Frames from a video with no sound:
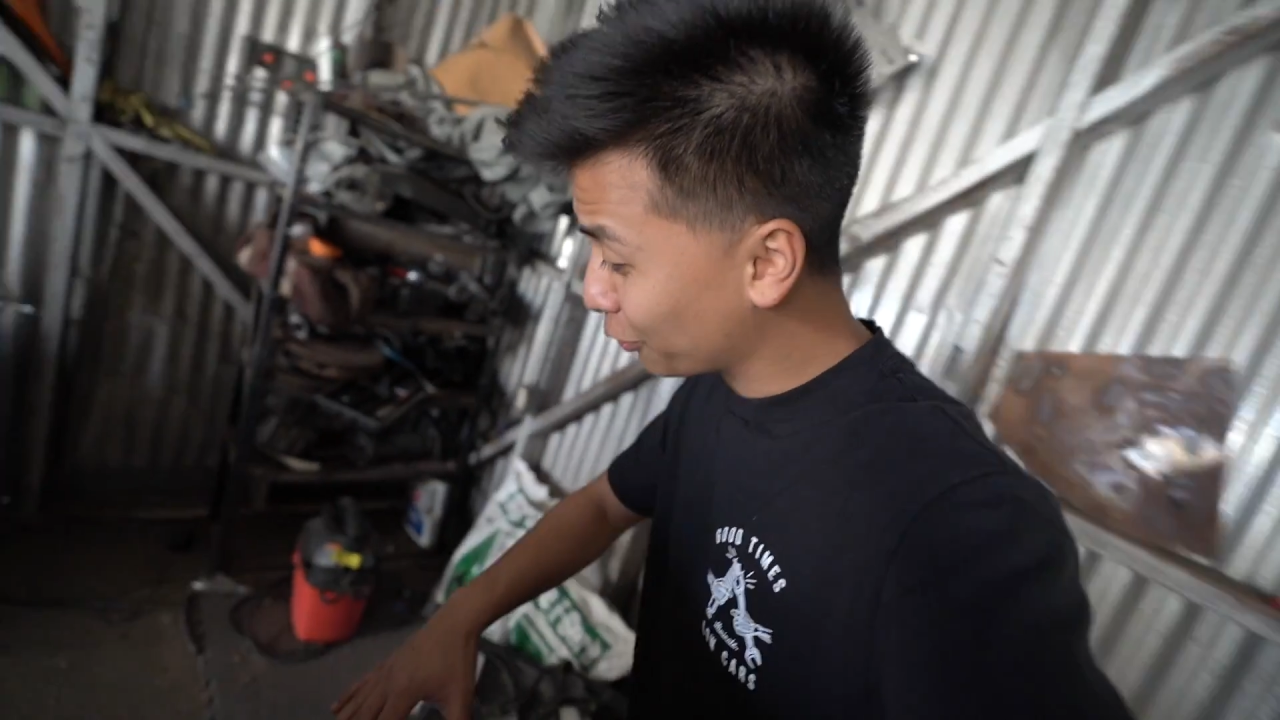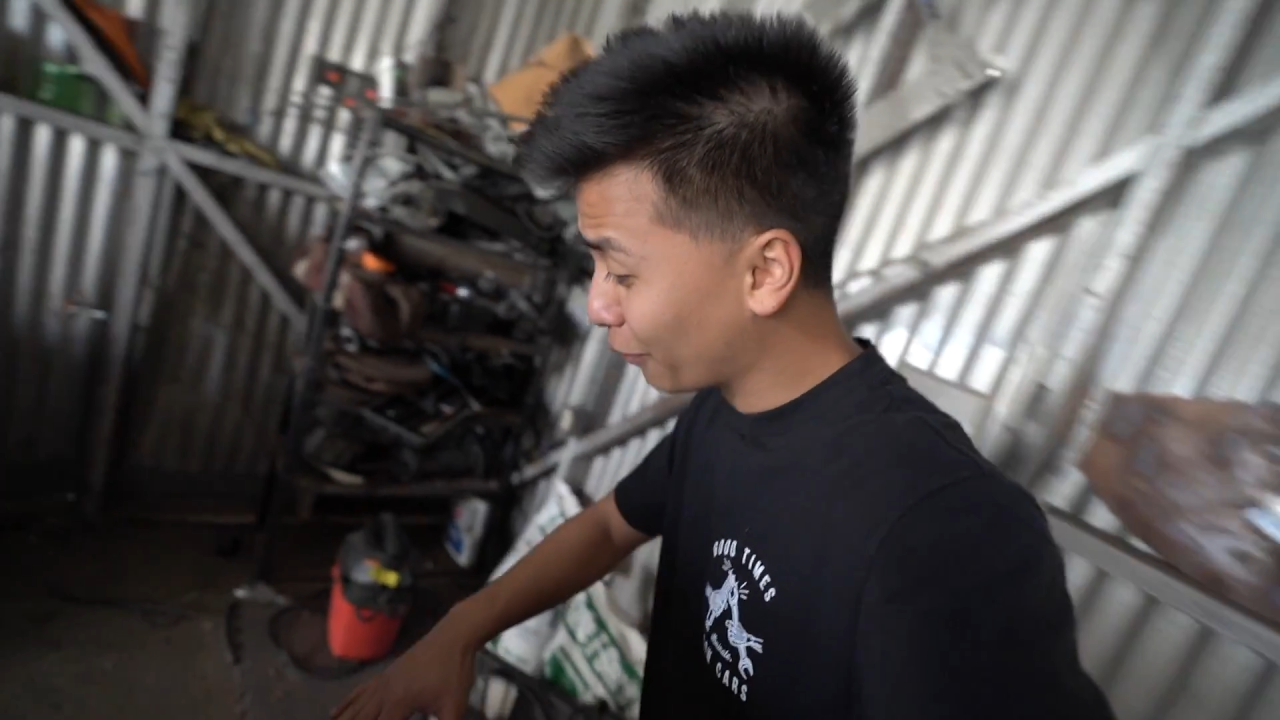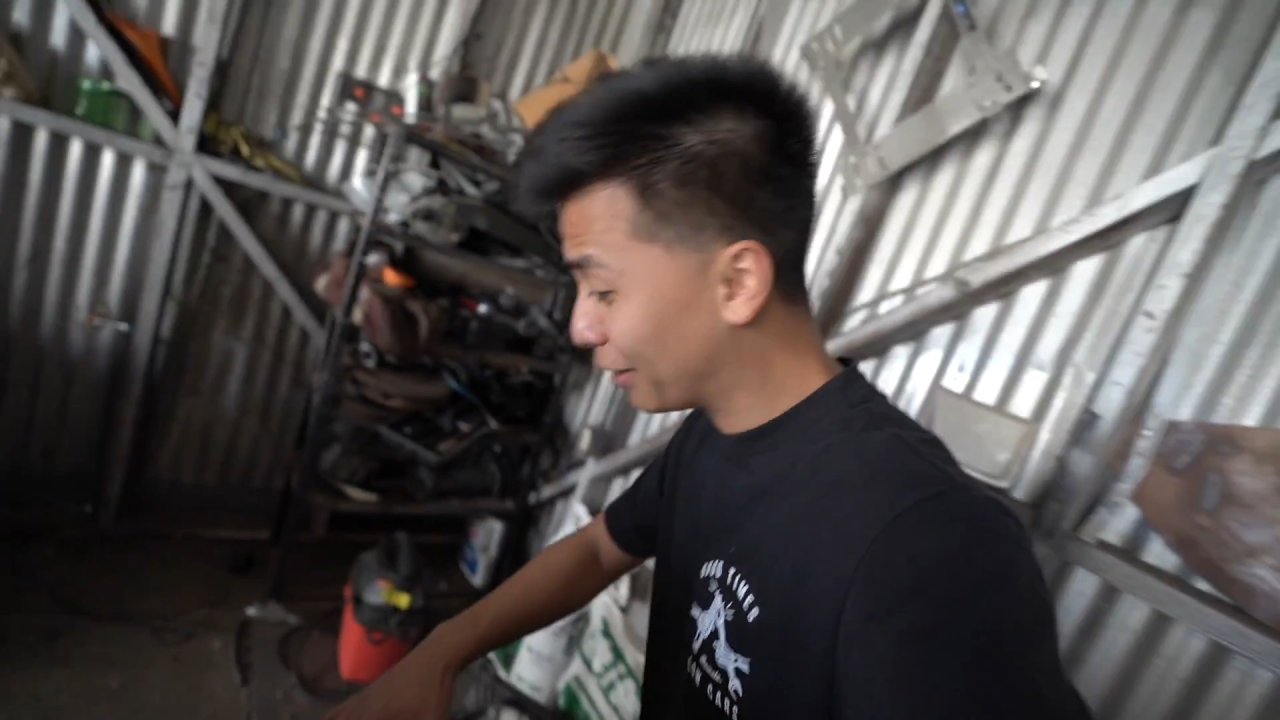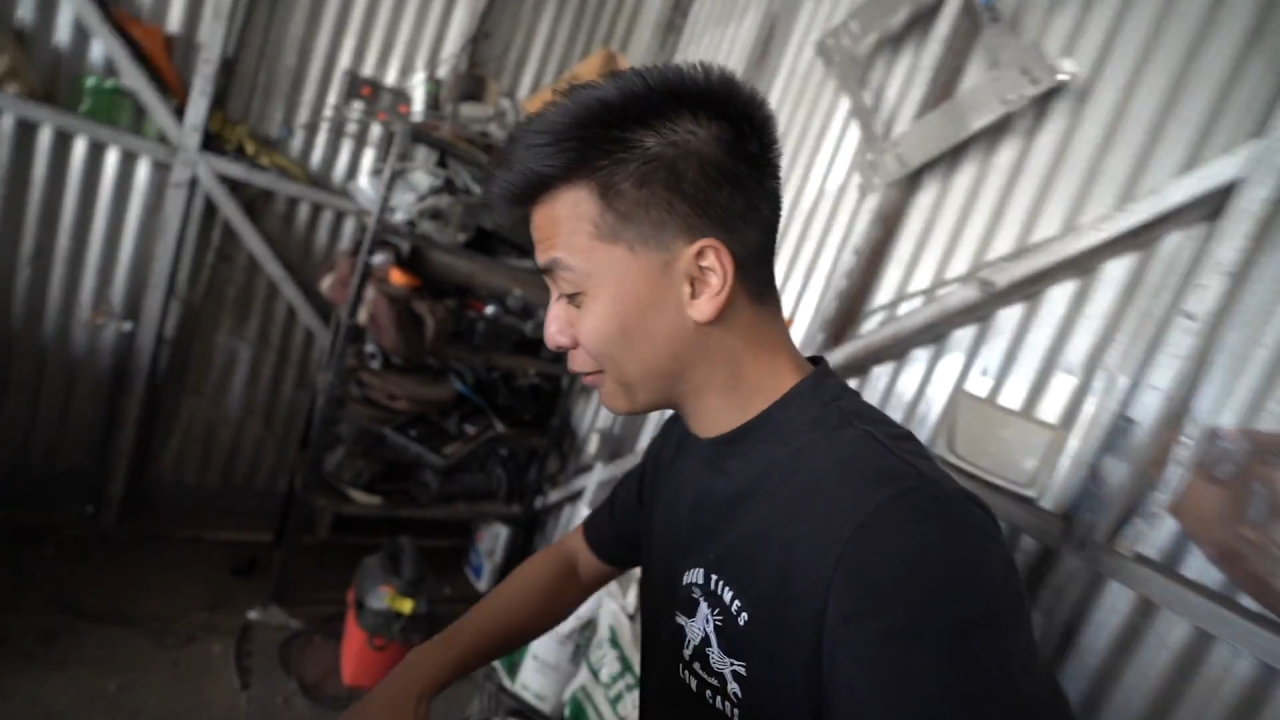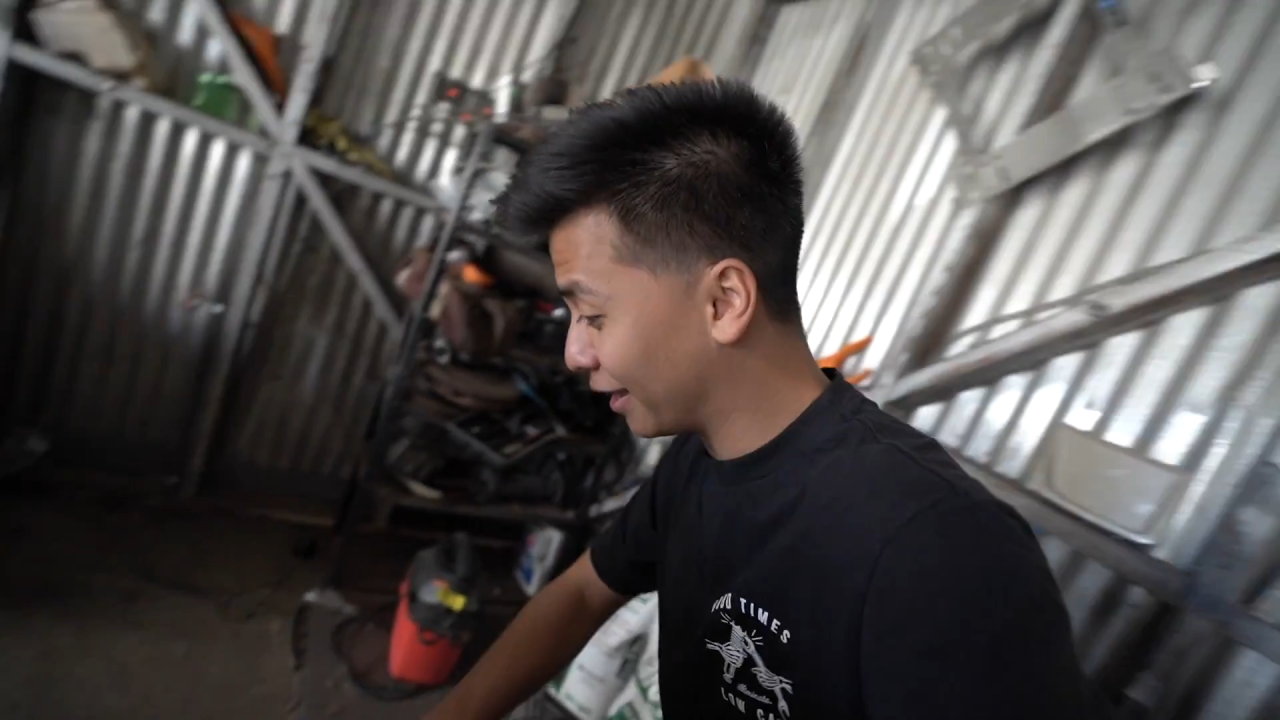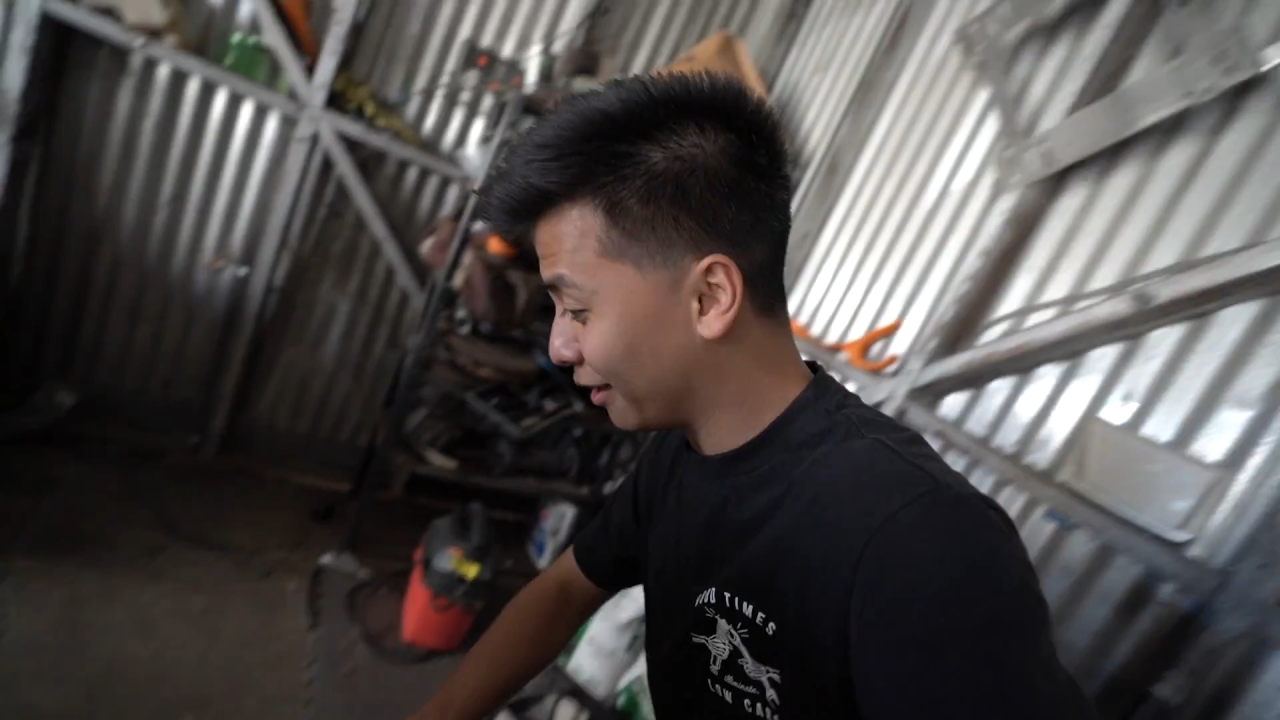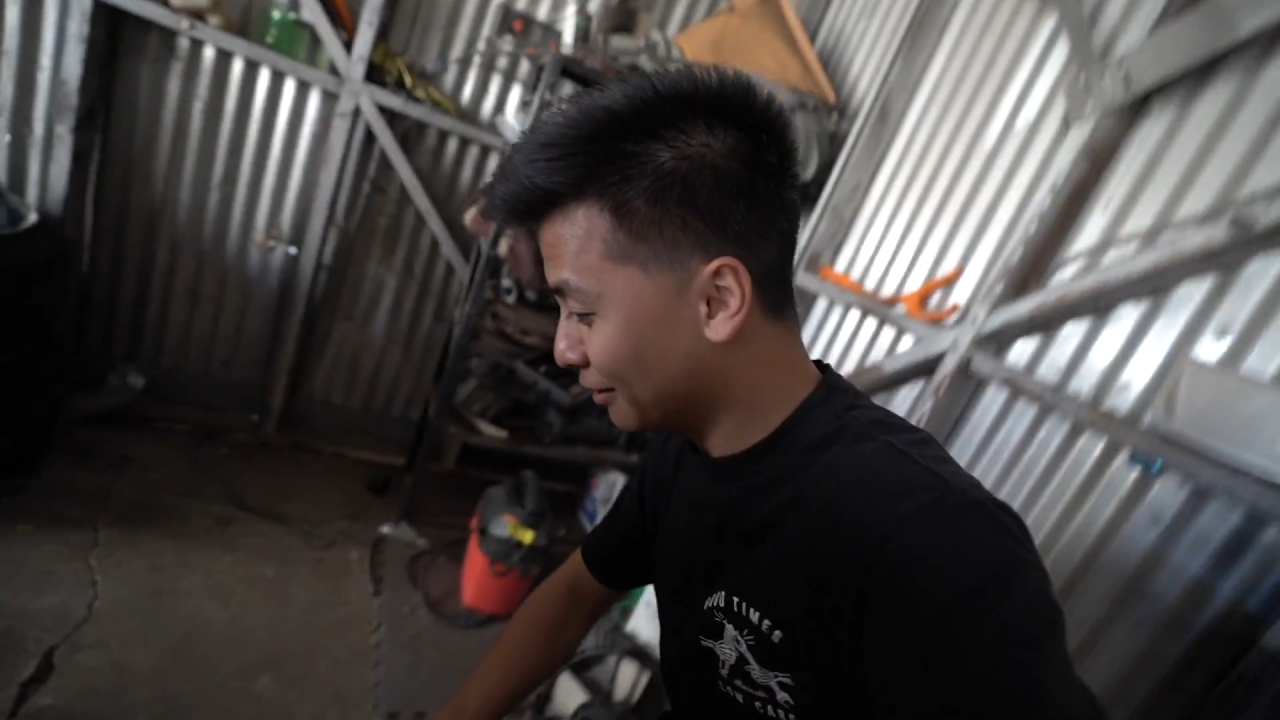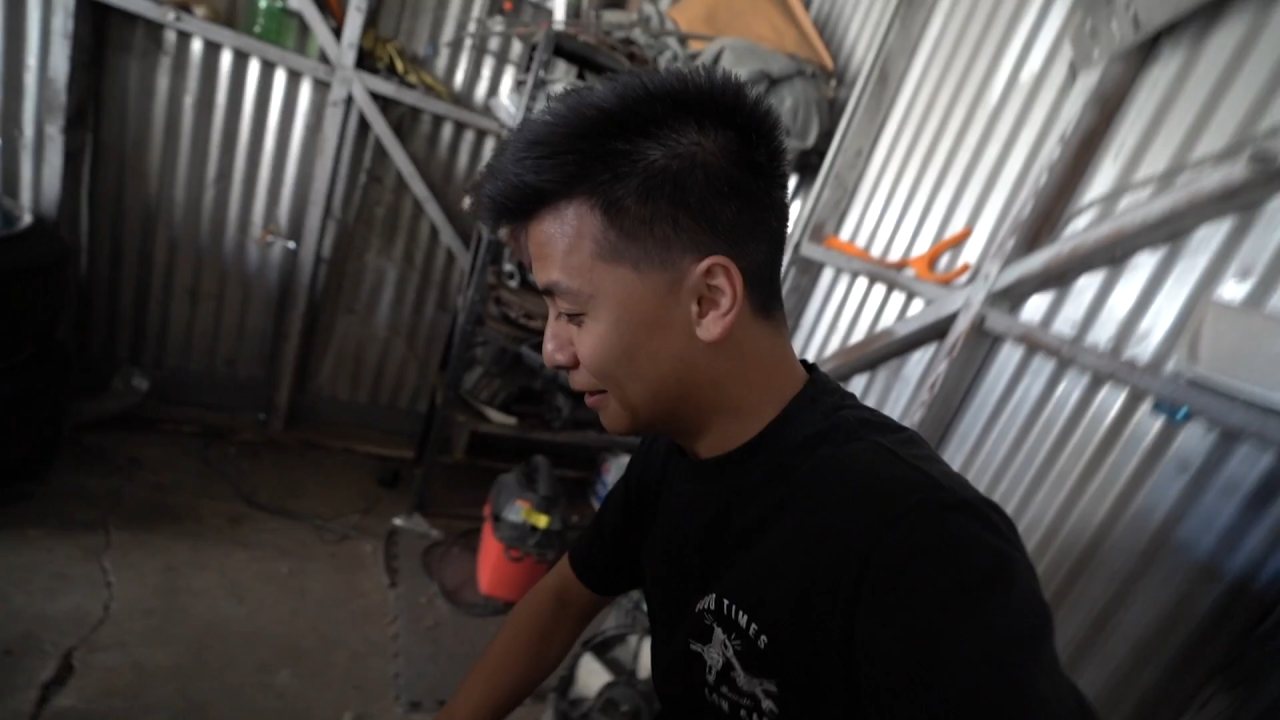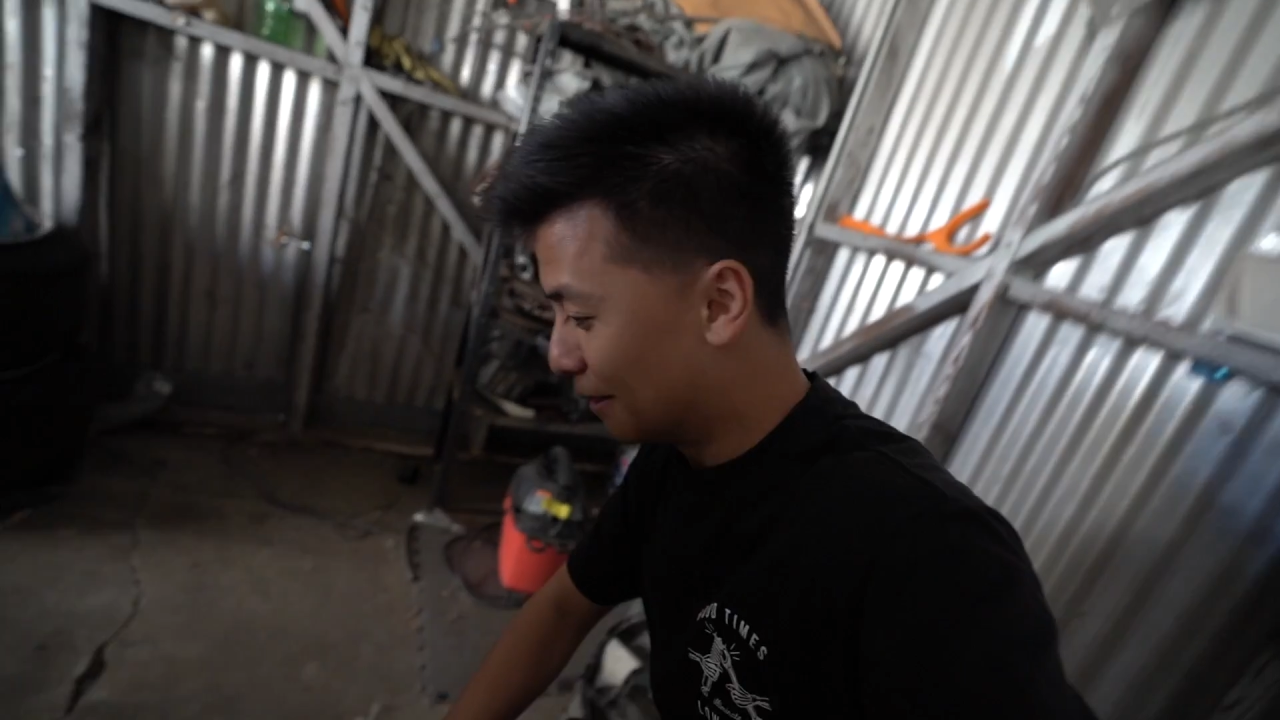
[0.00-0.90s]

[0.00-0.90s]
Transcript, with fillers: away right now.